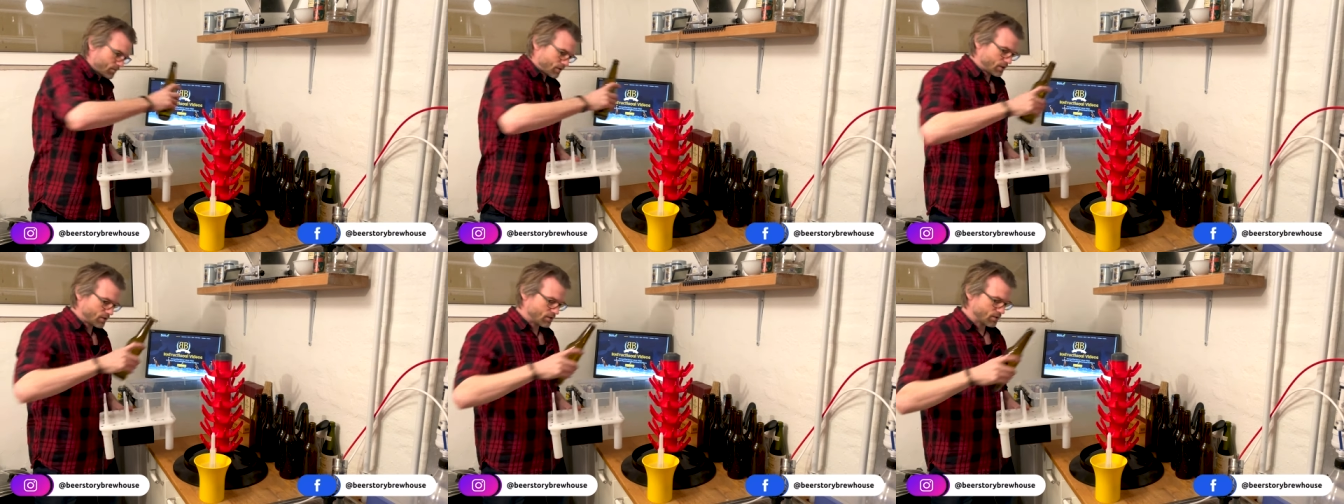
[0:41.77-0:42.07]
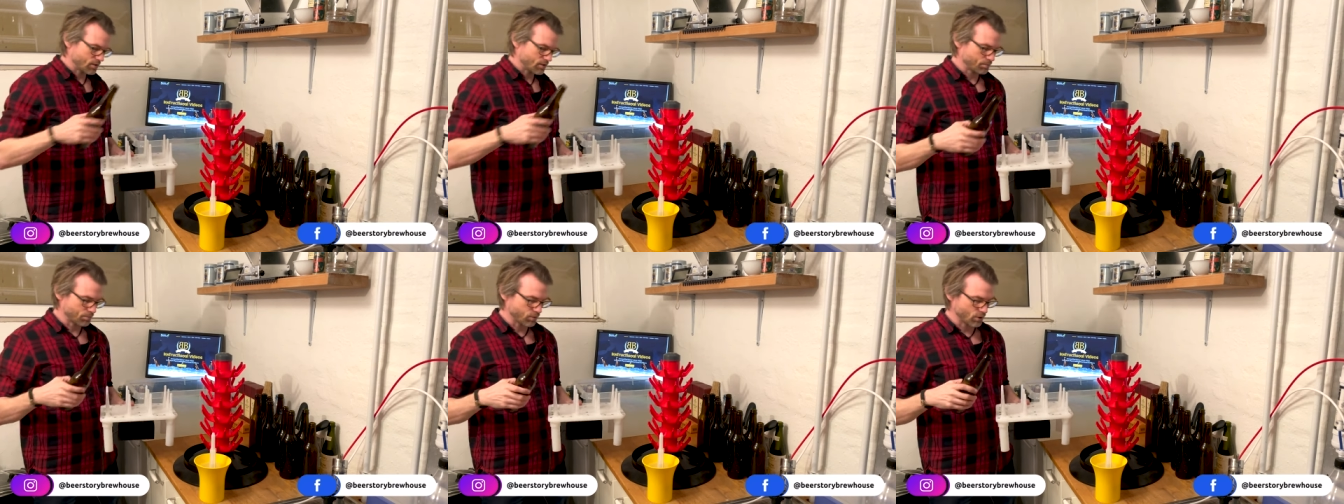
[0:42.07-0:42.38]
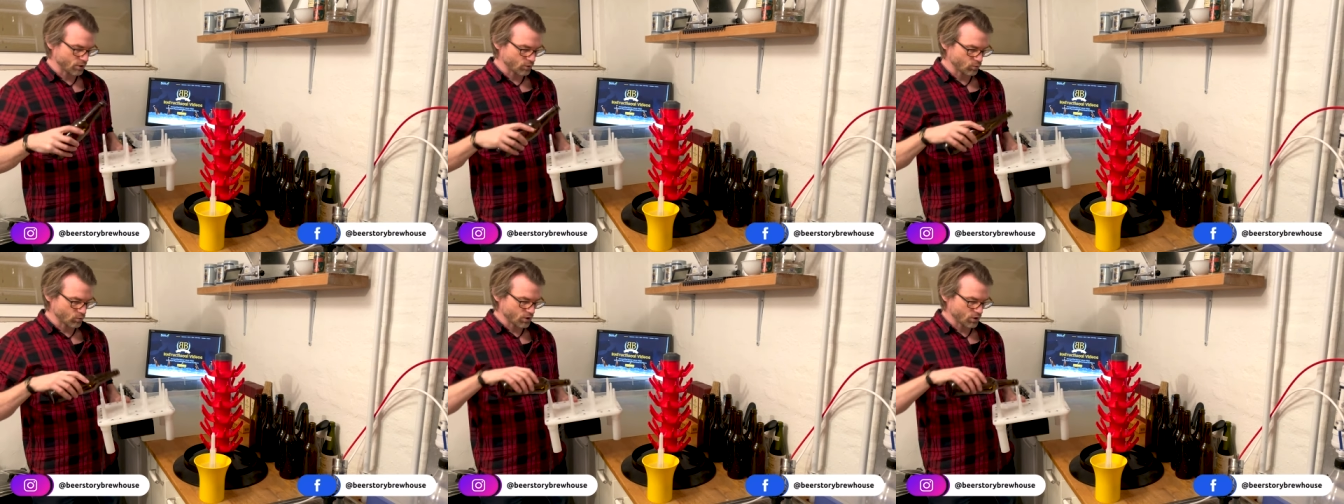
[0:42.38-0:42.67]
is a
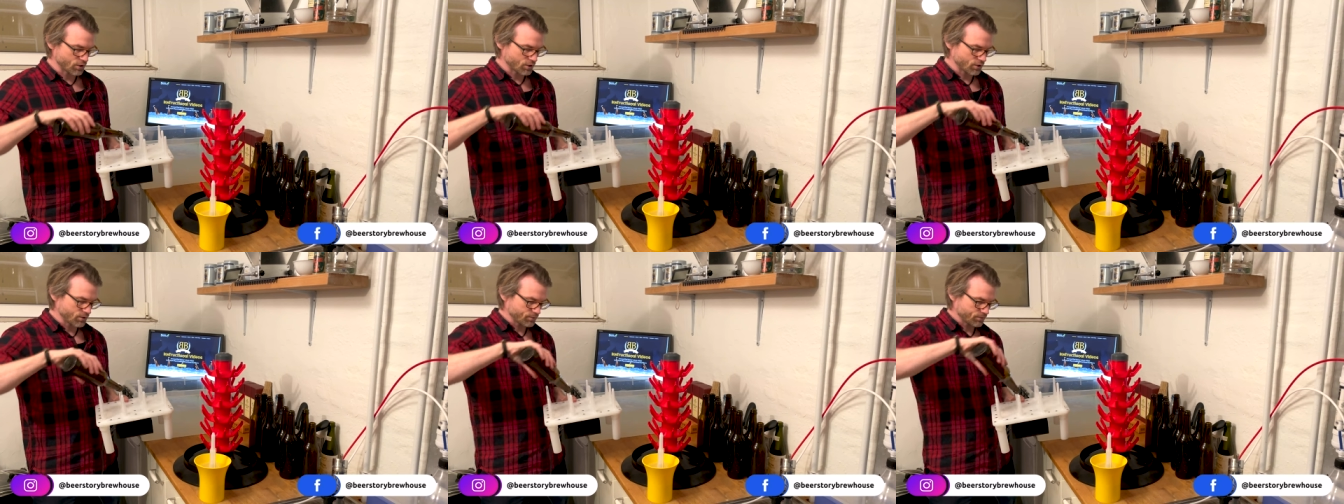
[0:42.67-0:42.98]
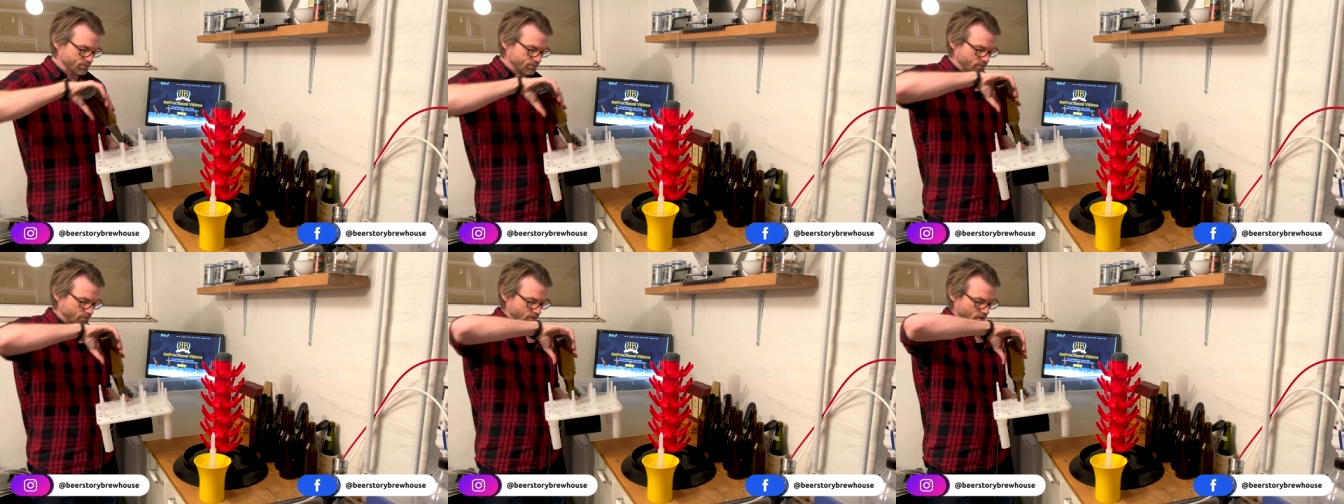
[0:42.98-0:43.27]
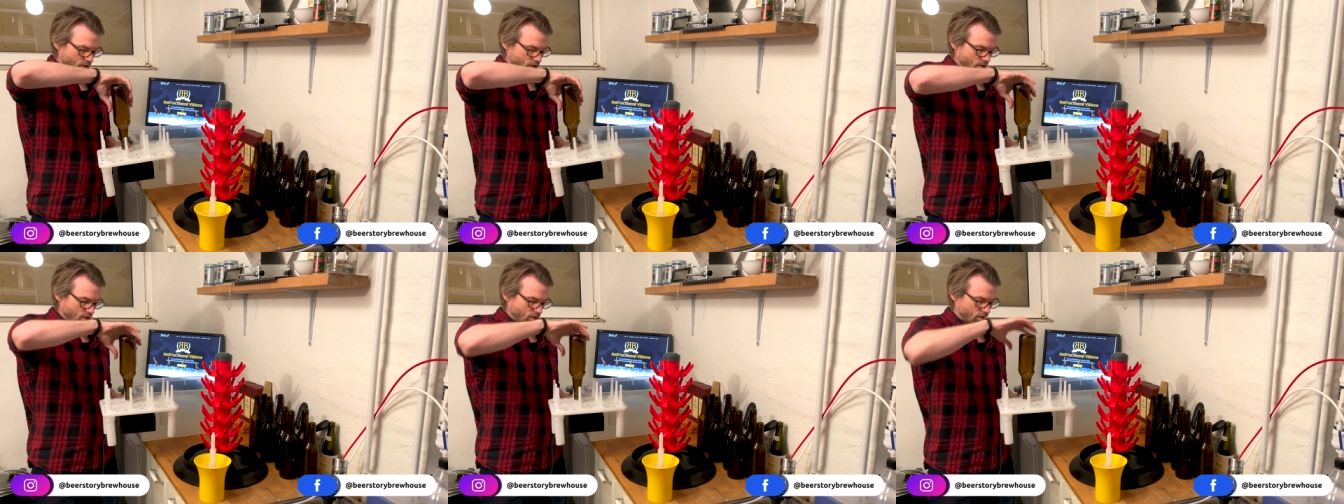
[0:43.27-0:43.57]
bottle washer.
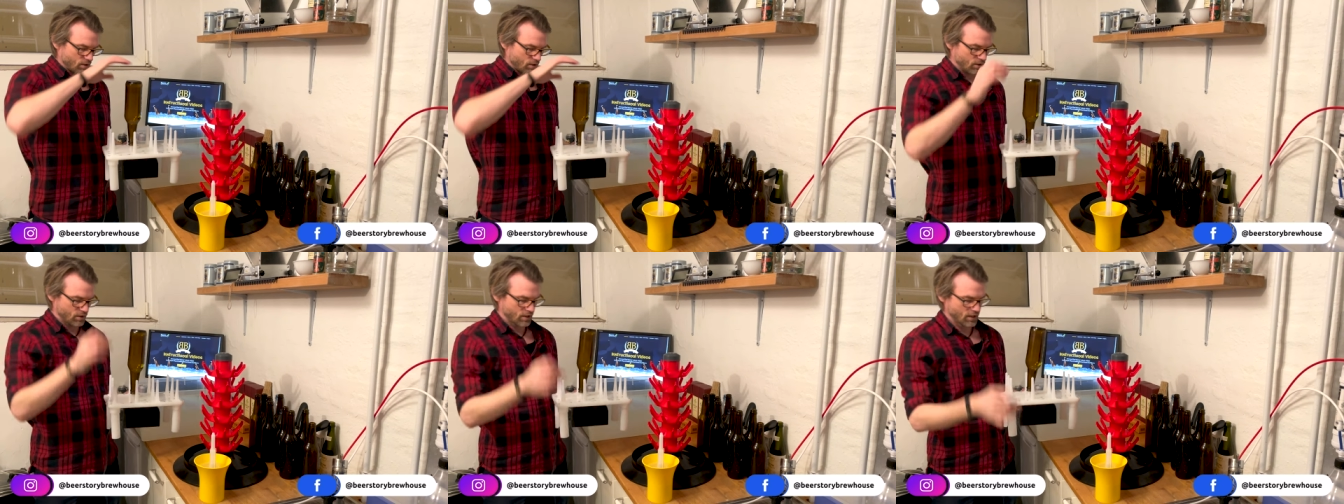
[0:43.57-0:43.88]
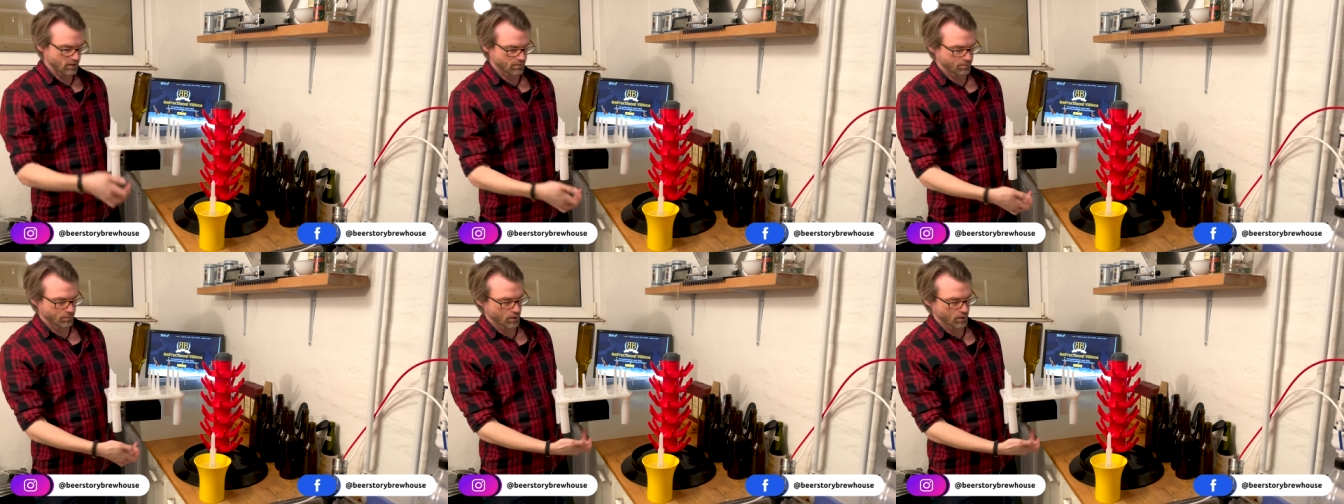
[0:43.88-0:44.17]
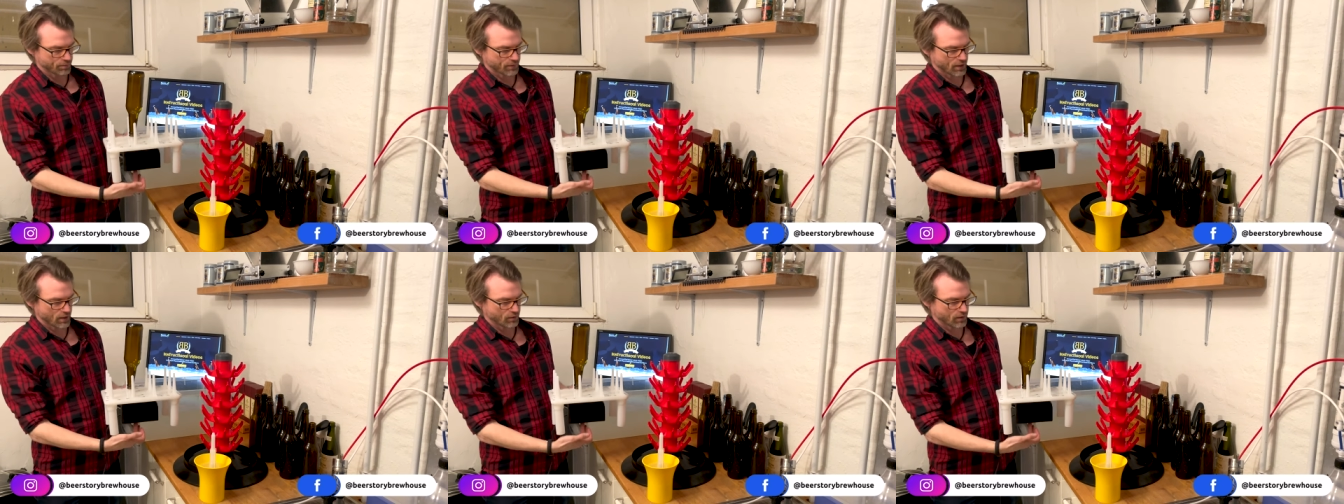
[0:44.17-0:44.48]
It has a
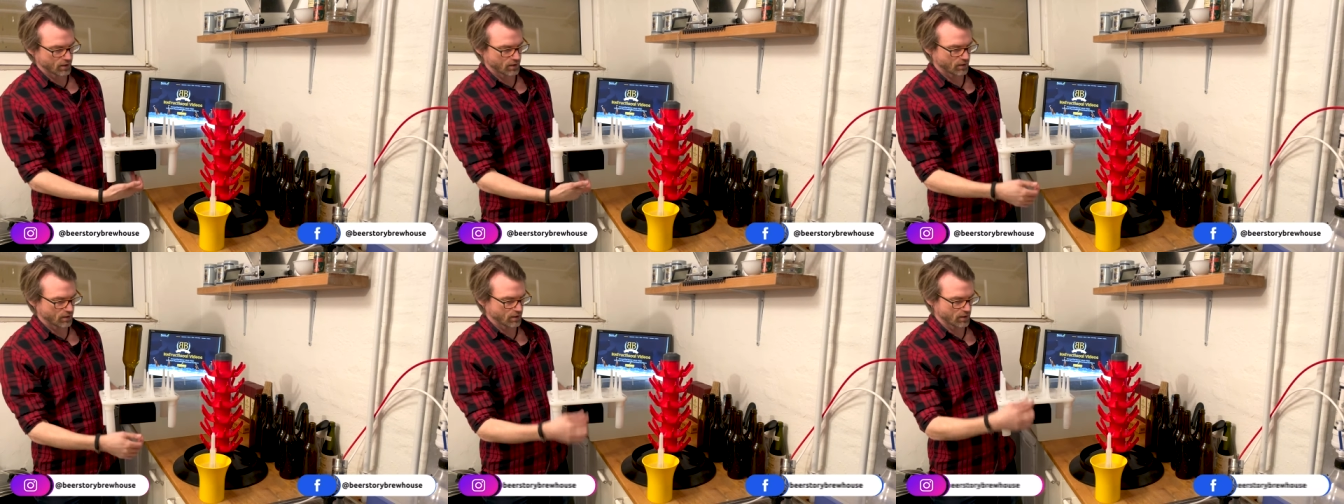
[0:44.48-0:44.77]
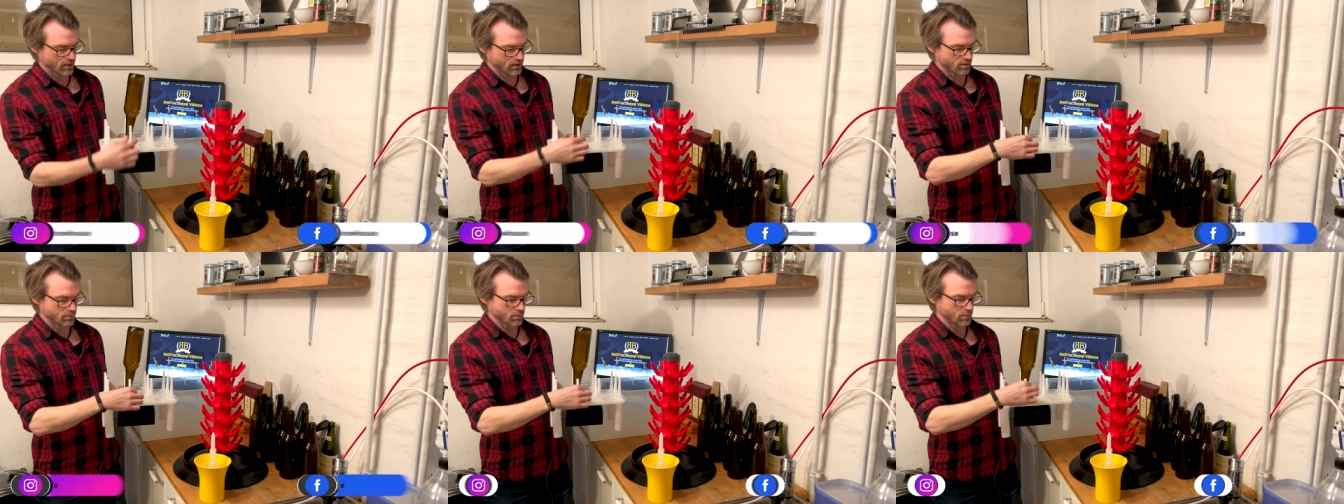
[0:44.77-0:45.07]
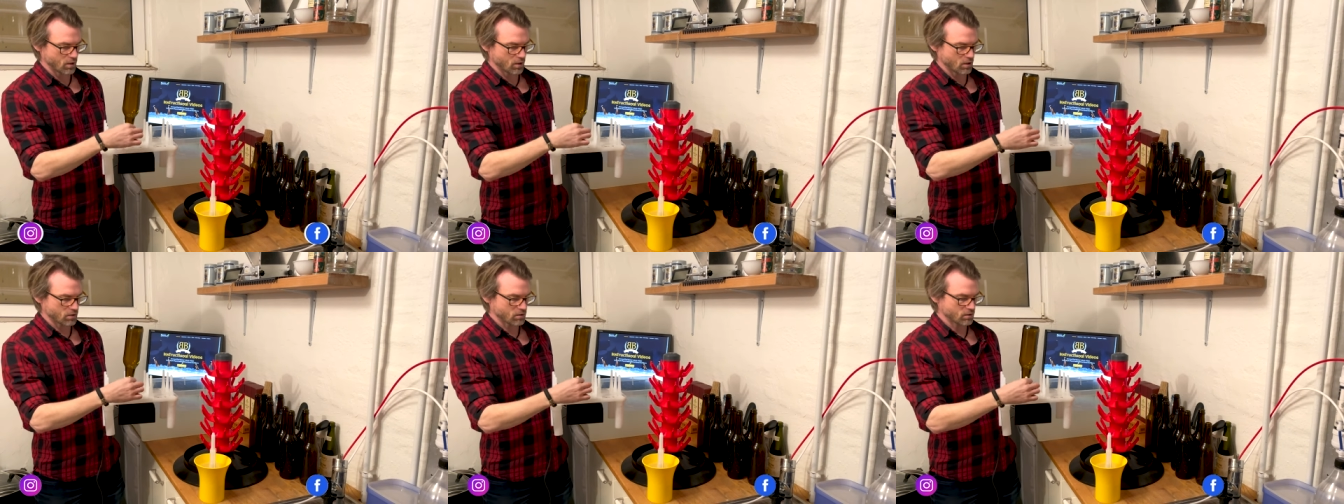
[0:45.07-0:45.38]
pump down here and some
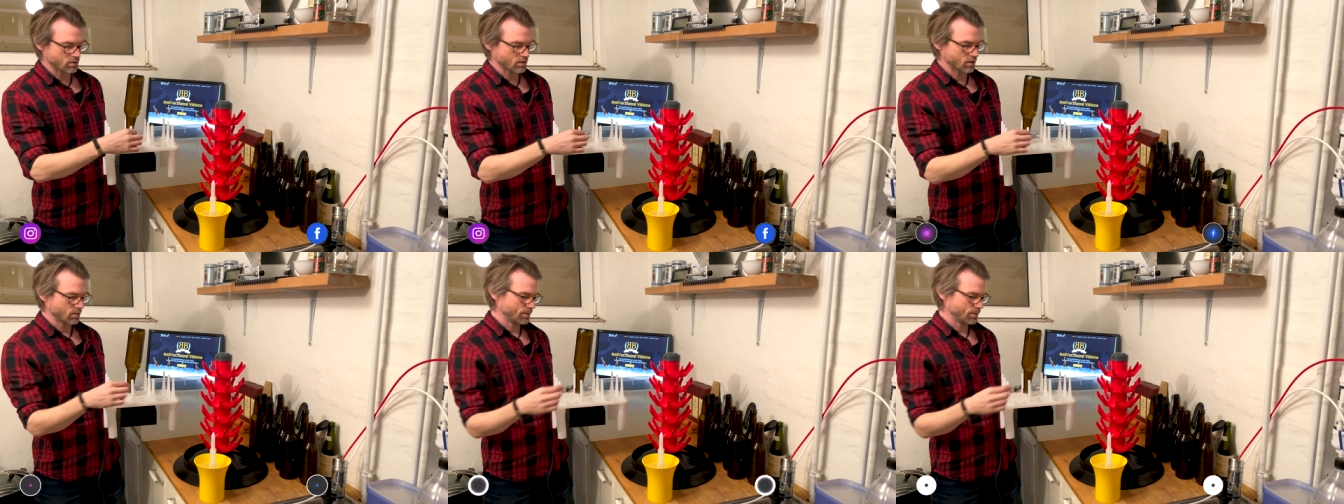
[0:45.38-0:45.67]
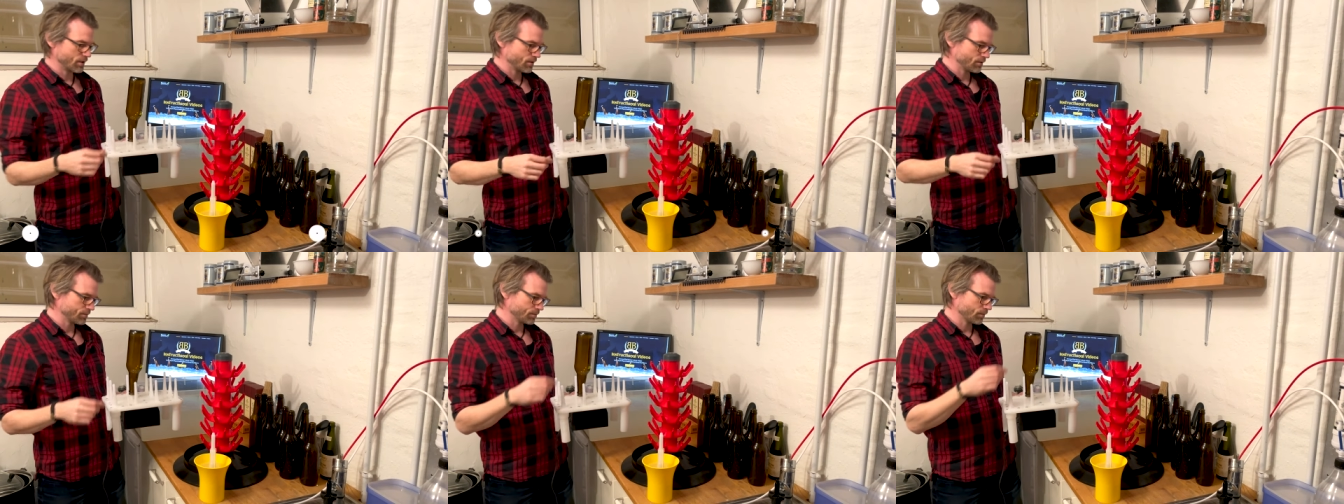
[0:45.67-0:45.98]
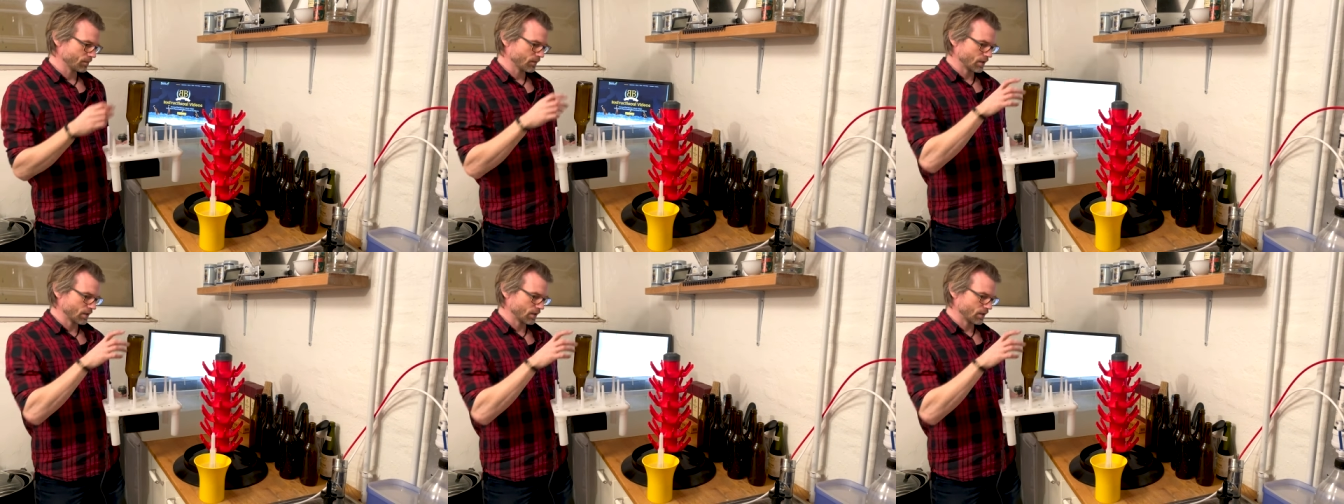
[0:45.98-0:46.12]
nozzles up here.